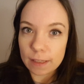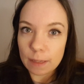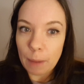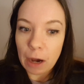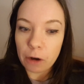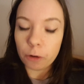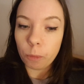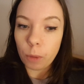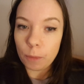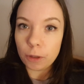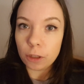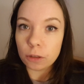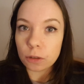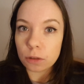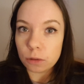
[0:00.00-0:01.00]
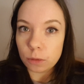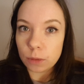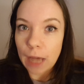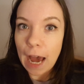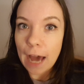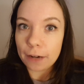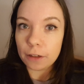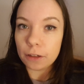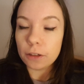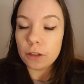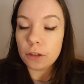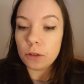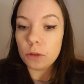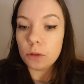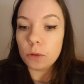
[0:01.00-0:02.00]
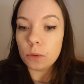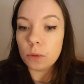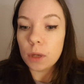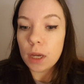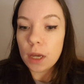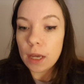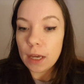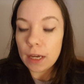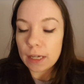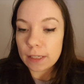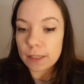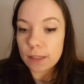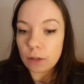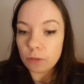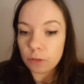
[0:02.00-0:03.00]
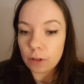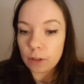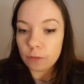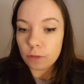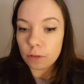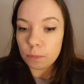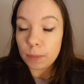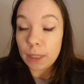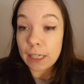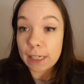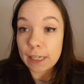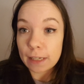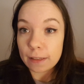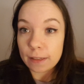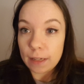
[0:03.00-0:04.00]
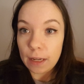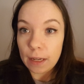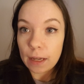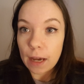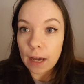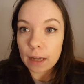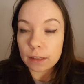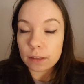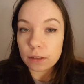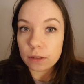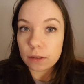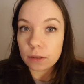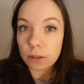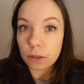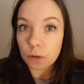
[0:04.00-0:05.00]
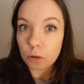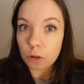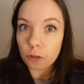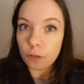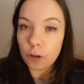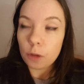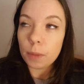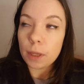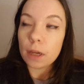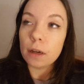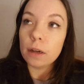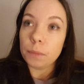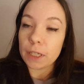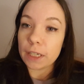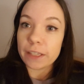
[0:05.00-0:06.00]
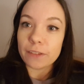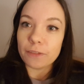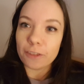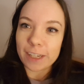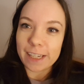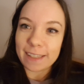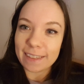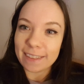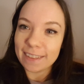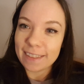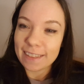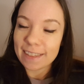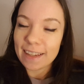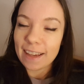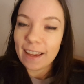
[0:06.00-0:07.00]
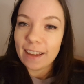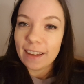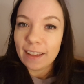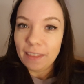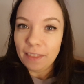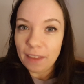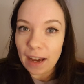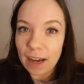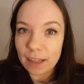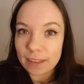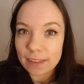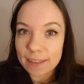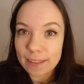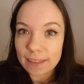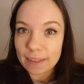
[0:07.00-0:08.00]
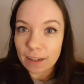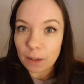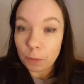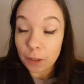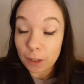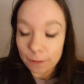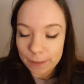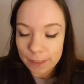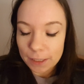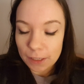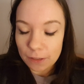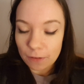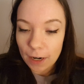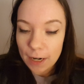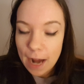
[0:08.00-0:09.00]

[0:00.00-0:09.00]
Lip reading: It's about a woman called Anna who is suffering from PTSD and agoraphobia because of reasons that I won't go into right